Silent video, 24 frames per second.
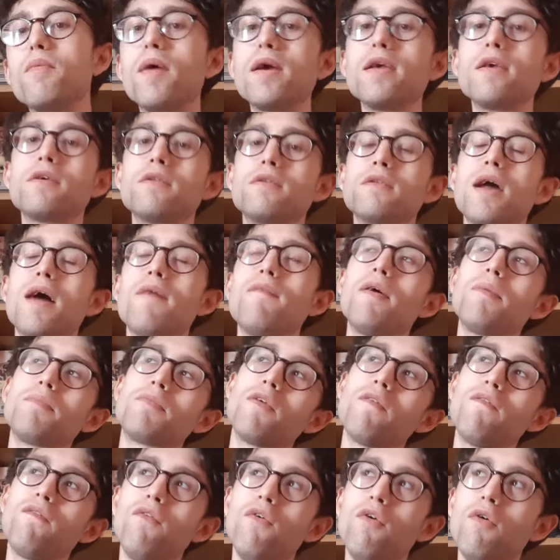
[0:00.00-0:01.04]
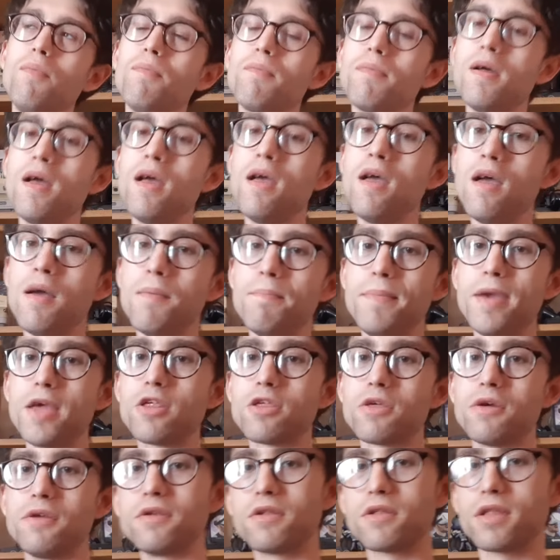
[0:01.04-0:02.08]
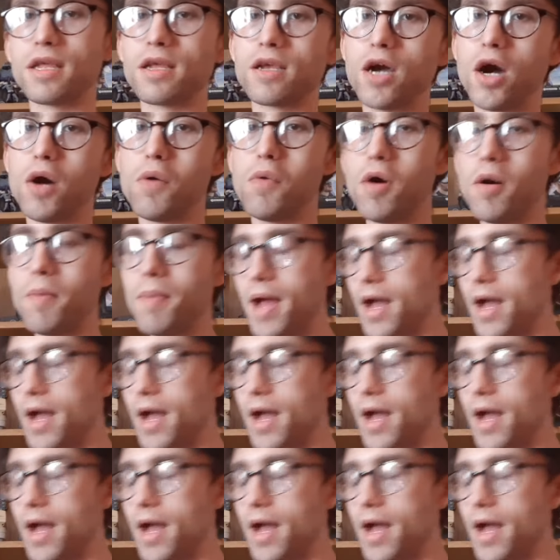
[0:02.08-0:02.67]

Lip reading: where you can have up to 4 missions in co-op.